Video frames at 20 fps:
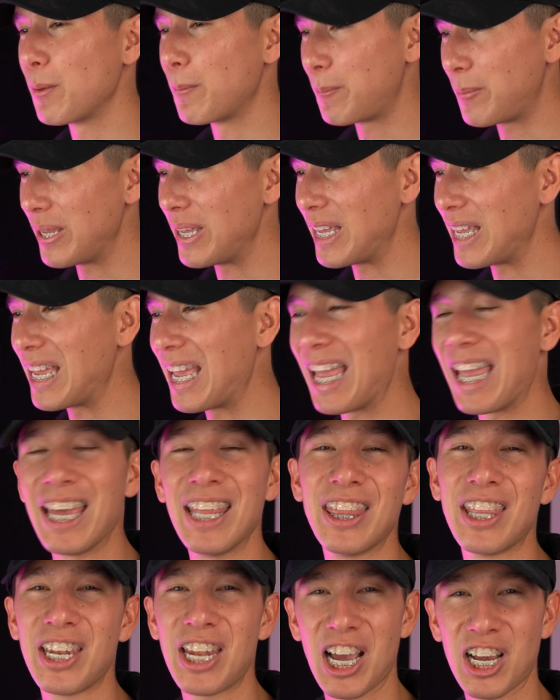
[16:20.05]
be
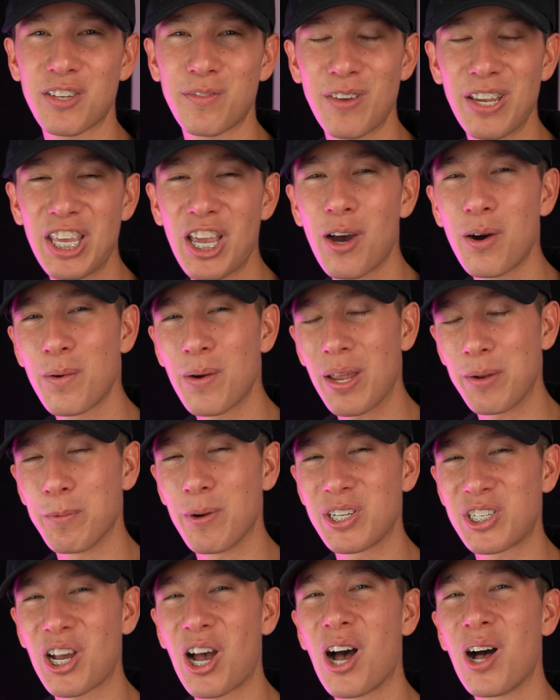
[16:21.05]
in the next video in
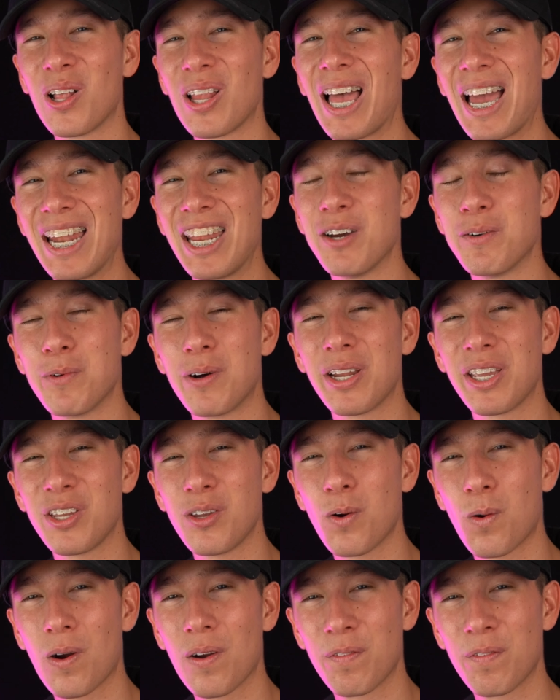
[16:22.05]
which I'll edit one of your